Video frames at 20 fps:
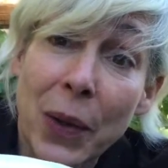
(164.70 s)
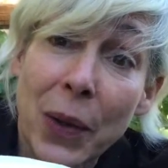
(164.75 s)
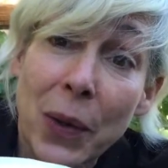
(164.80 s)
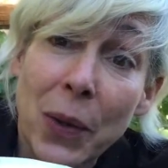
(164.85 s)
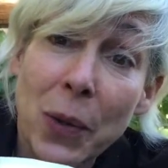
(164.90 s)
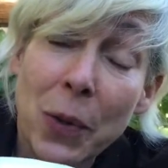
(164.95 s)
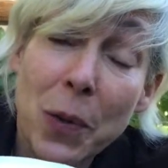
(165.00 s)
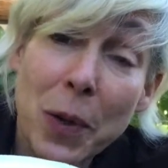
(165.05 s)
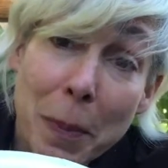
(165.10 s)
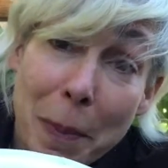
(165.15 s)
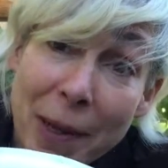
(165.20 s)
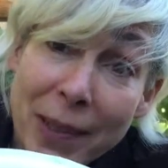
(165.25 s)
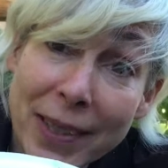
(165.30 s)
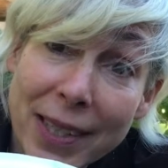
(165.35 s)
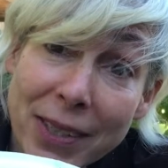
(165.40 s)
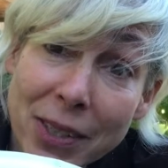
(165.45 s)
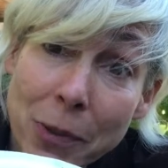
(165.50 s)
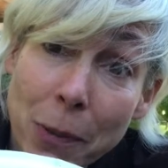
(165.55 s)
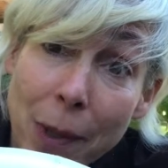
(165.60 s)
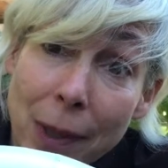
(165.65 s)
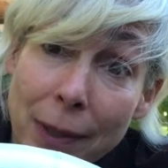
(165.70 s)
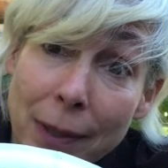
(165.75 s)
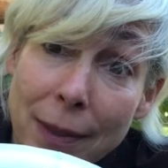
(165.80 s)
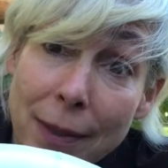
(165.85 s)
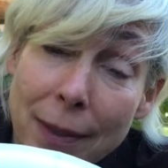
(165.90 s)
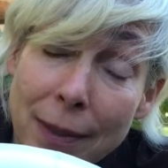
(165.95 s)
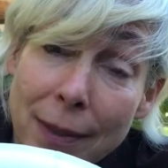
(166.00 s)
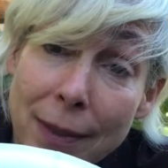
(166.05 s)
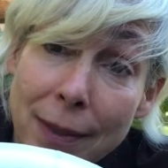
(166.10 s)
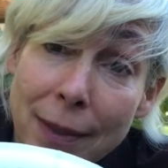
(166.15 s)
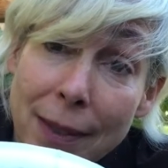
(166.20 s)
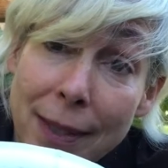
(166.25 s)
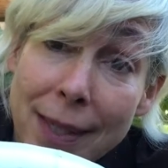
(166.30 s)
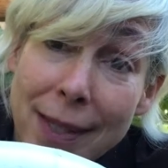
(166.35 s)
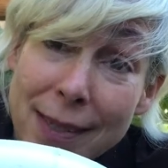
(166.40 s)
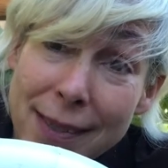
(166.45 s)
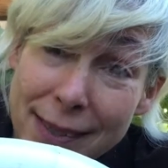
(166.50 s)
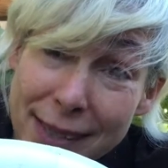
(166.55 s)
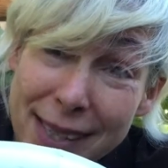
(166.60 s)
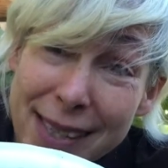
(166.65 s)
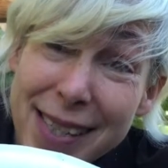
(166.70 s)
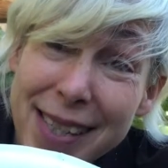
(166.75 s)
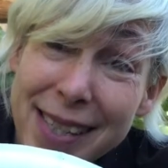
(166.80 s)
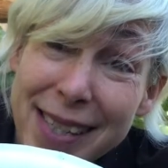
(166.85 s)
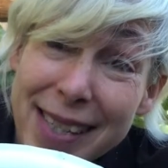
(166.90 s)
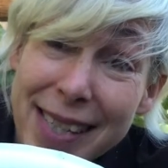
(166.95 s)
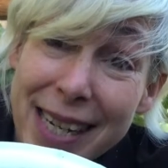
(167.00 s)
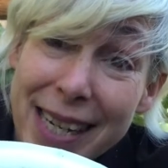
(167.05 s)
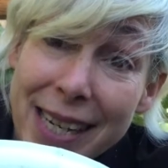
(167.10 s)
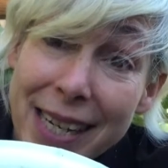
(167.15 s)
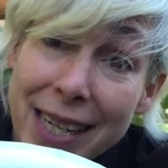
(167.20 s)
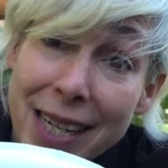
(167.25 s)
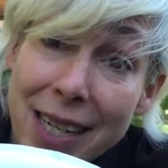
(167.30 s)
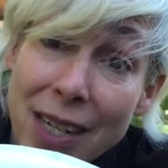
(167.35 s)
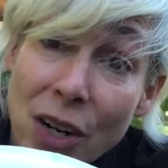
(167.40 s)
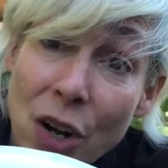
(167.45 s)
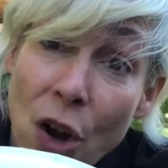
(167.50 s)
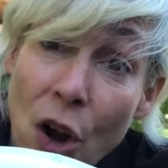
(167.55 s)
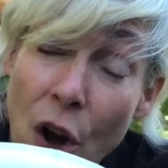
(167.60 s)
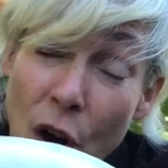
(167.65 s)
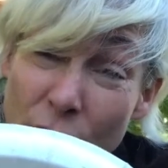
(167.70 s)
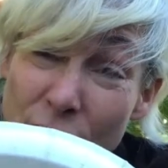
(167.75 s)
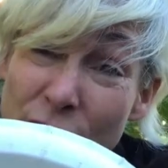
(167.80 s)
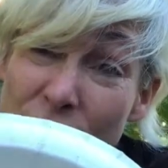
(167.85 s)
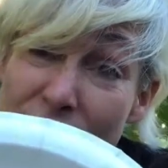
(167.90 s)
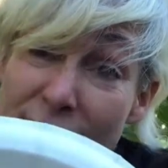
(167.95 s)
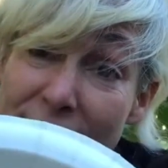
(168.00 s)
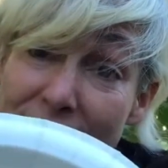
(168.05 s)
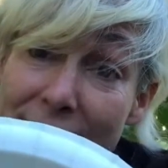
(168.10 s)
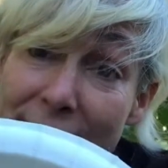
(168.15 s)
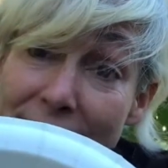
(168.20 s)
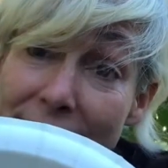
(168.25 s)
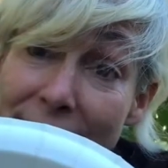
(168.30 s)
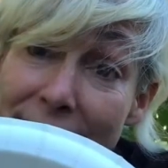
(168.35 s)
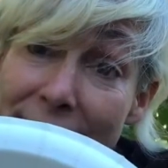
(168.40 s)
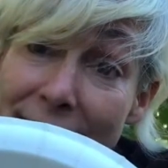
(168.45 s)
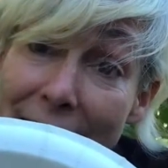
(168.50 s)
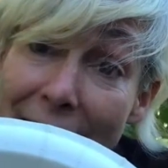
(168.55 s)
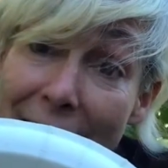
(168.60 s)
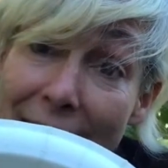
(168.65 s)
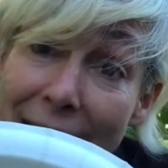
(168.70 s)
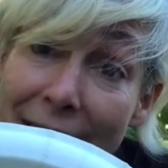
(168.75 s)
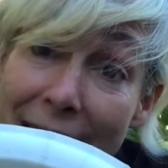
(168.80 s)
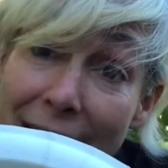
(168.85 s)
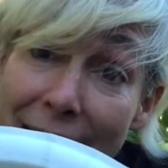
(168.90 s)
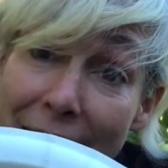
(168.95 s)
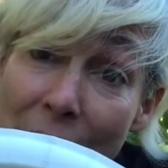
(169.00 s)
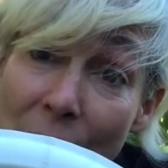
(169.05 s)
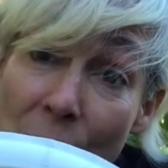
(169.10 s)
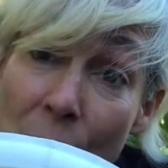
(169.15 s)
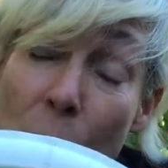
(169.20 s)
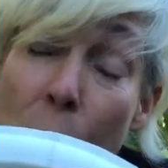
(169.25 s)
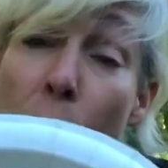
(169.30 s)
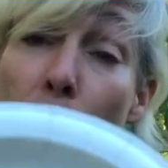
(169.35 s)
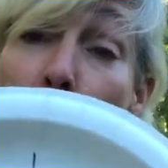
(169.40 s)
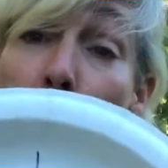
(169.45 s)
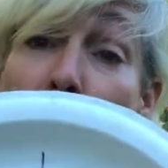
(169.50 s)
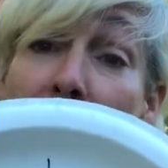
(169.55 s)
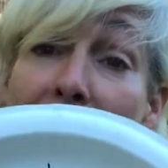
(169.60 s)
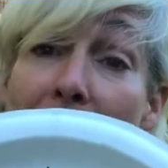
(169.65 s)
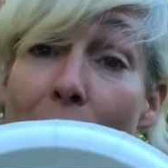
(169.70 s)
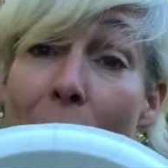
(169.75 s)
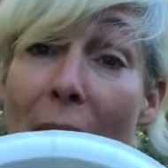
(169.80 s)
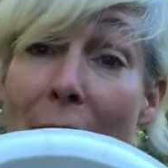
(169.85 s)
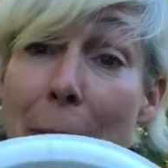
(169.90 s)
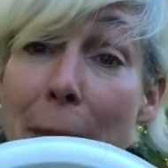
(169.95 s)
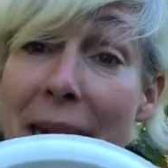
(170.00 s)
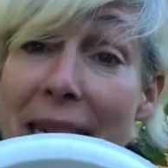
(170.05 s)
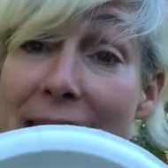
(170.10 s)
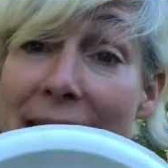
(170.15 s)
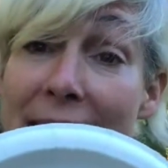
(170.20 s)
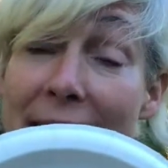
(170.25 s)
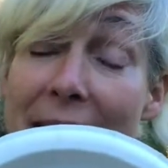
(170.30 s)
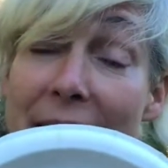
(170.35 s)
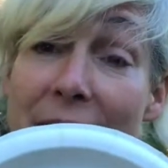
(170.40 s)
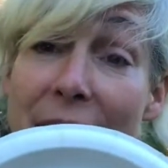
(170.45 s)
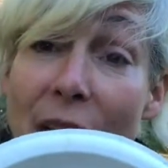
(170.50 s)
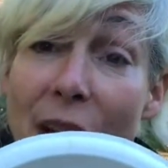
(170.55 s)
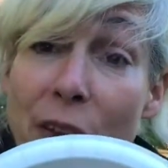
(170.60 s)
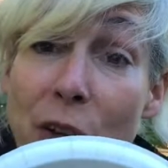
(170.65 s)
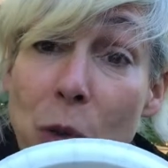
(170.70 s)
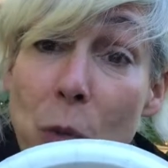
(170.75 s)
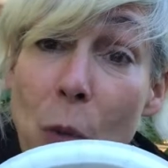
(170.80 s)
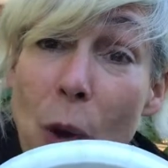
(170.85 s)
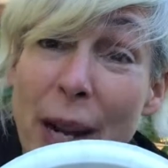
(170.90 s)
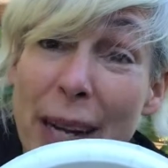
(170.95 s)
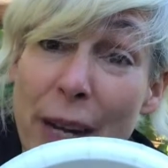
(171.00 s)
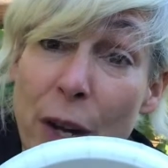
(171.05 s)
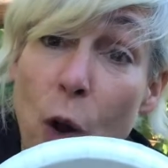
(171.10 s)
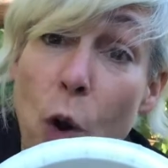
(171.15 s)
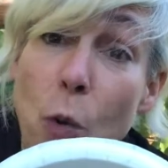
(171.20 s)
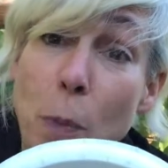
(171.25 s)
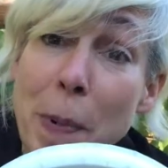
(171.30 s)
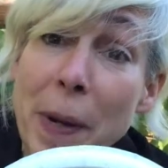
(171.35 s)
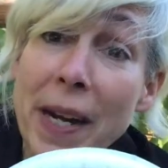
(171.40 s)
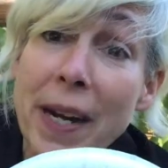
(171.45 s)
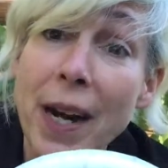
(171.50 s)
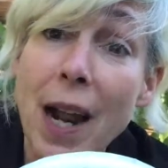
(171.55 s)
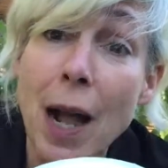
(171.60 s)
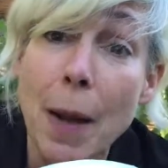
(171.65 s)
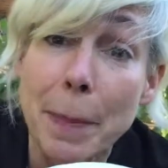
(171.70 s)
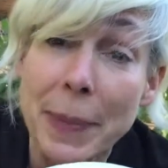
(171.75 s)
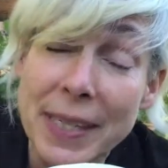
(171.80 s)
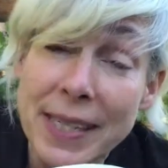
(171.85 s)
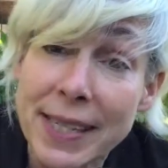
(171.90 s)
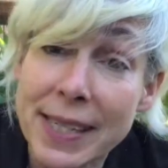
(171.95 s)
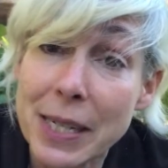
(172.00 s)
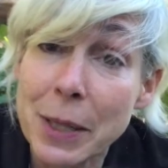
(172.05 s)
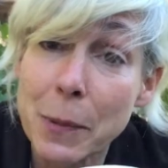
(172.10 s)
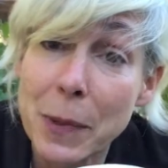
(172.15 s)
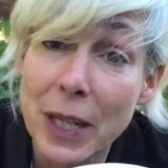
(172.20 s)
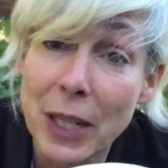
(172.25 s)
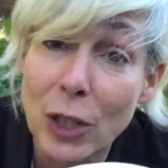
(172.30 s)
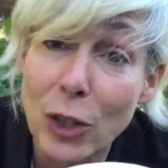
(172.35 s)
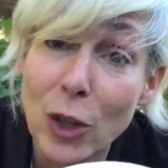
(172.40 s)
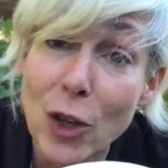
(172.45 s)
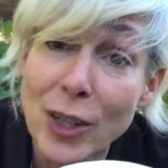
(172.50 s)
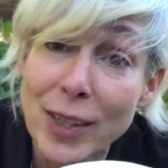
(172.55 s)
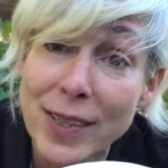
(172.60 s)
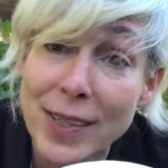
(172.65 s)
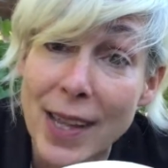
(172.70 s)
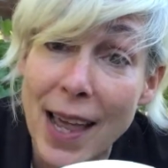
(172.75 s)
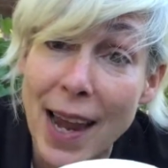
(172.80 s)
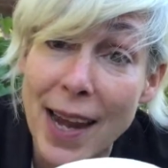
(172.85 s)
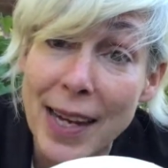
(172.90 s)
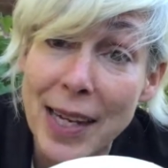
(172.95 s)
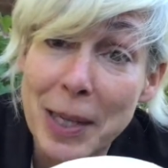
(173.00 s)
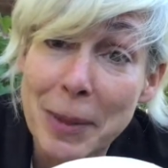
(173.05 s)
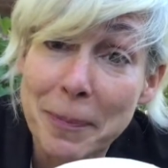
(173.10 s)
What about this one? Is this a seed? Are there seeds inside it? Well, now I might take another one and open it up and see what it looks like.